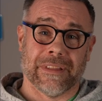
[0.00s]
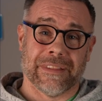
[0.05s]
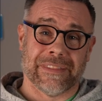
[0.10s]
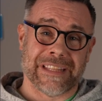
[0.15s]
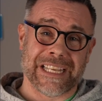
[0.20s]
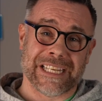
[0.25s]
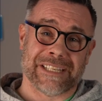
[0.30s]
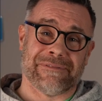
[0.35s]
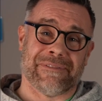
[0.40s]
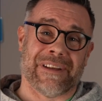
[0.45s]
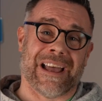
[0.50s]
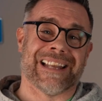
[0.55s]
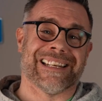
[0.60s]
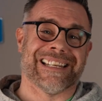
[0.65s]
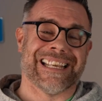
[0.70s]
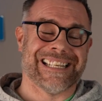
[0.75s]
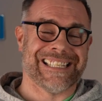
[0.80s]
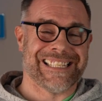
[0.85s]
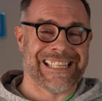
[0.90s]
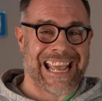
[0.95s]
This van
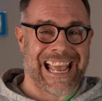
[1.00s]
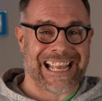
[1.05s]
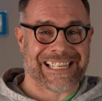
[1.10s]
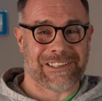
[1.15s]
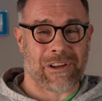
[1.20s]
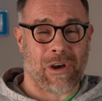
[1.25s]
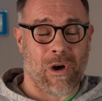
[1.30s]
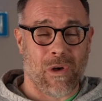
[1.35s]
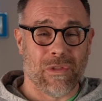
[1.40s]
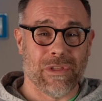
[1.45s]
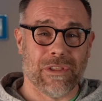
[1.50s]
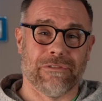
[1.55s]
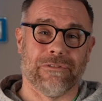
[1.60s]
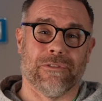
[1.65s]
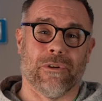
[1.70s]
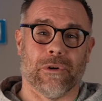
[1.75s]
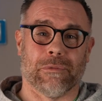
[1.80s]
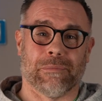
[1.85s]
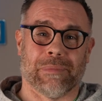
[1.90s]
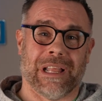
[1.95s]
is yes on the
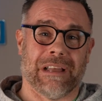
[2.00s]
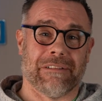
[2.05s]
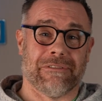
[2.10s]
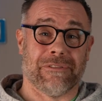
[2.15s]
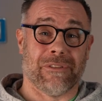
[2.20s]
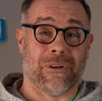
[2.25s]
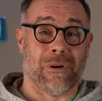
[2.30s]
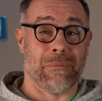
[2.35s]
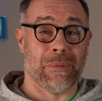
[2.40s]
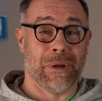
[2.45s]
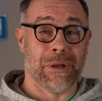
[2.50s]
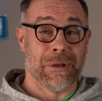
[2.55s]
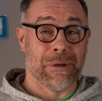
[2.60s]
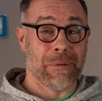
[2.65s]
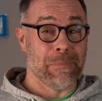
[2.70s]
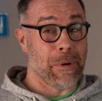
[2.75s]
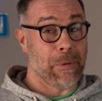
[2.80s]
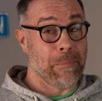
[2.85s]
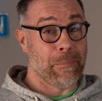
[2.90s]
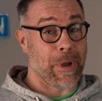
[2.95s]
Ford platform,
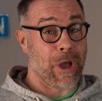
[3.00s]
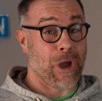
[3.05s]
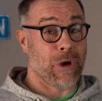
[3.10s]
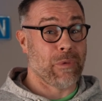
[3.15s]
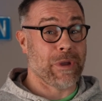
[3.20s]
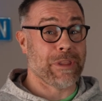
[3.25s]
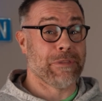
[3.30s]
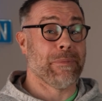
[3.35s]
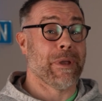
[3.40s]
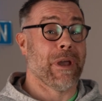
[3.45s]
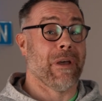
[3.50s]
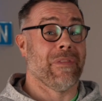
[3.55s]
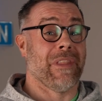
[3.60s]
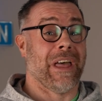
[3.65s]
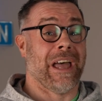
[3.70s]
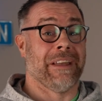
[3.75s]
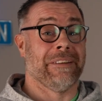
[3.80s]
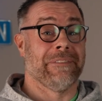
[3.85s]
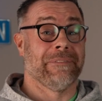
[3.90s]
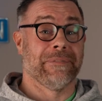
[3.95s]
but bear with me on
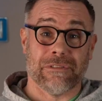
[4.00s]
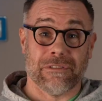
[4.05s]
that.